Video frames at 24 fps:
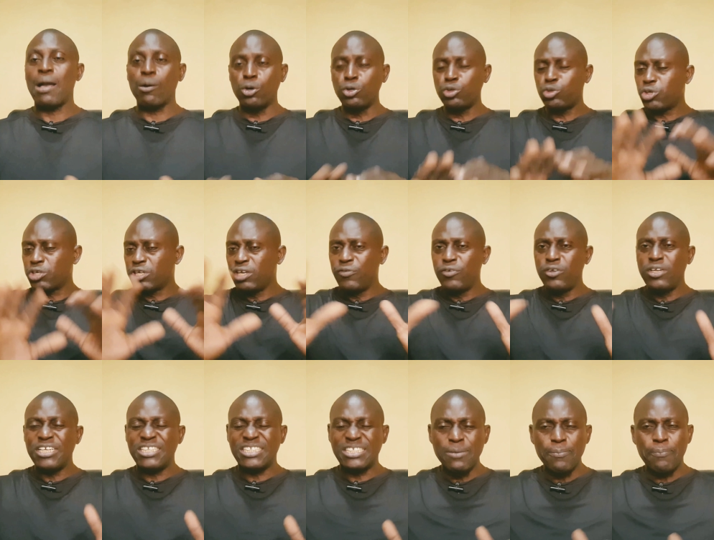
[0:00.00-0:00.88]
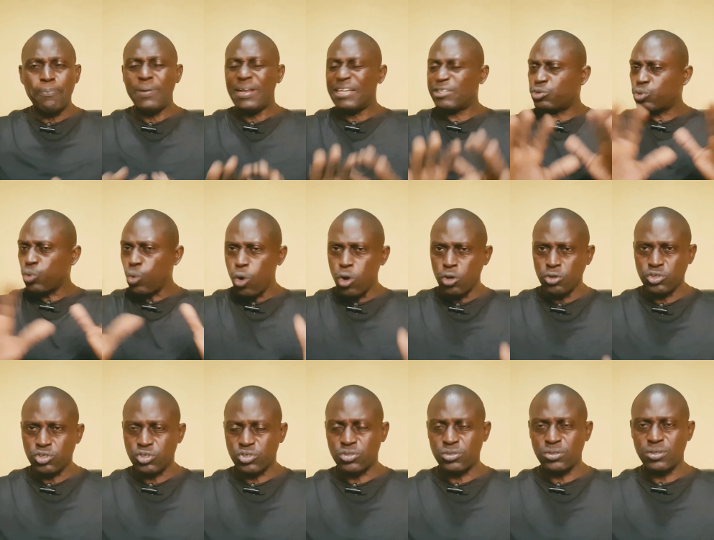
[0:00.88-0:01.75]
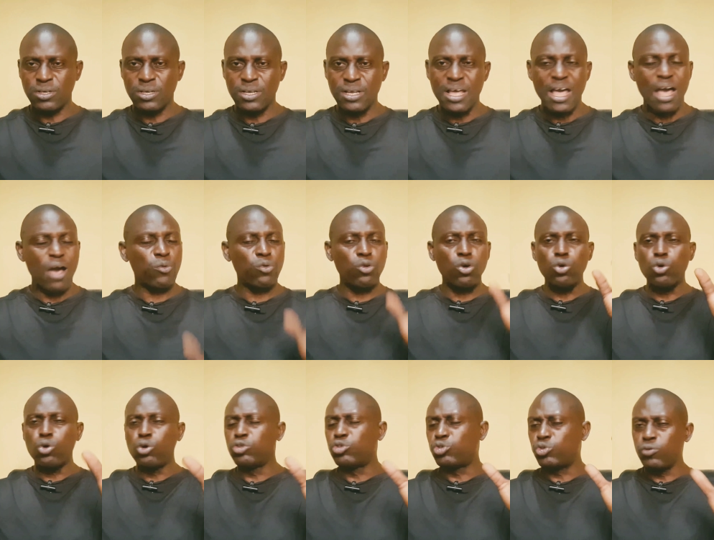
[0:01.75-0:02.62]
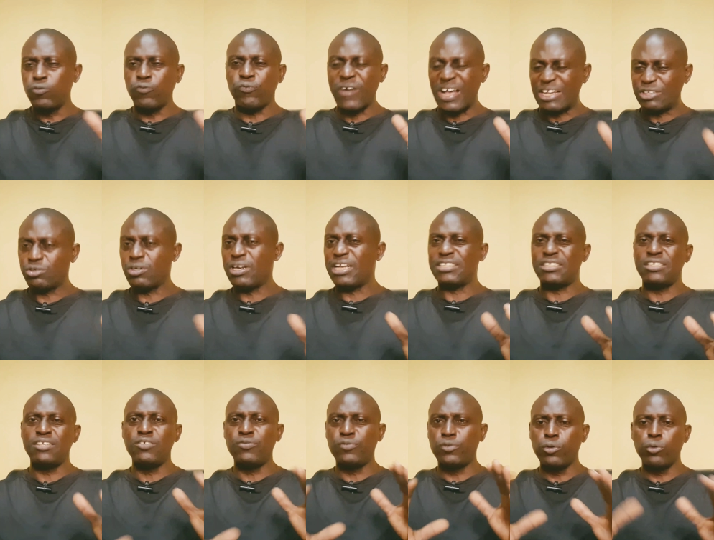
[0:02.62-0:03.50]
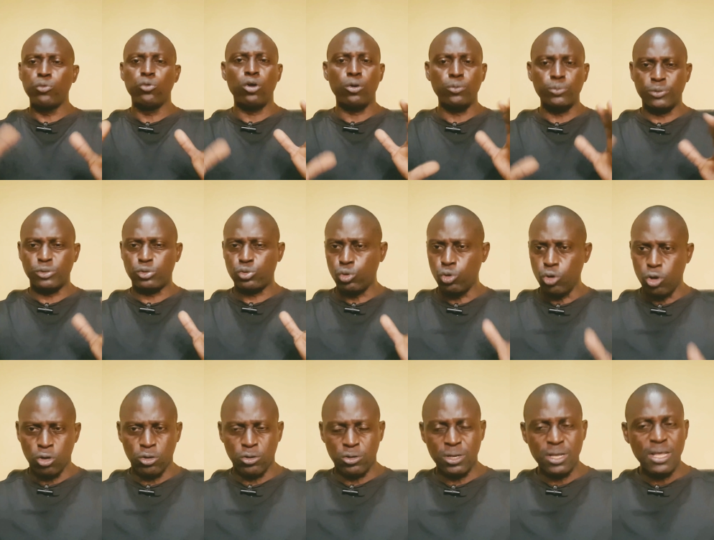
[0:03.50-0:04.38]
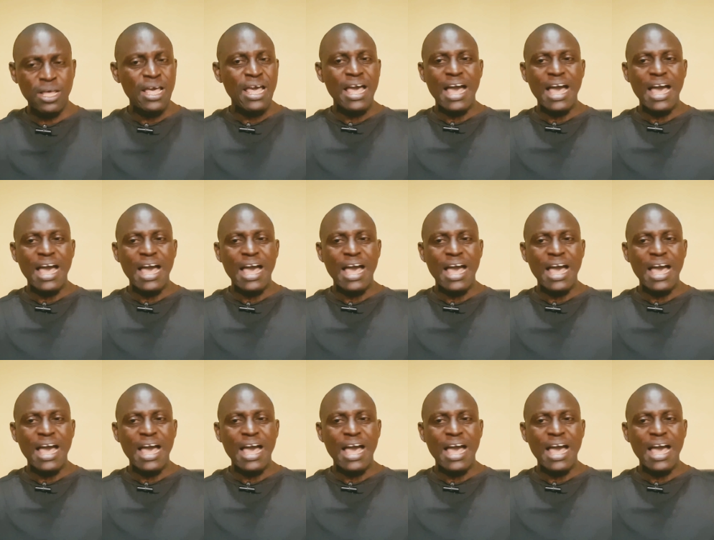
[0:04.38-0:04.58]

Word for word: I'm going to give you the simplest ones. I will not go too fast so that this video will not be too long.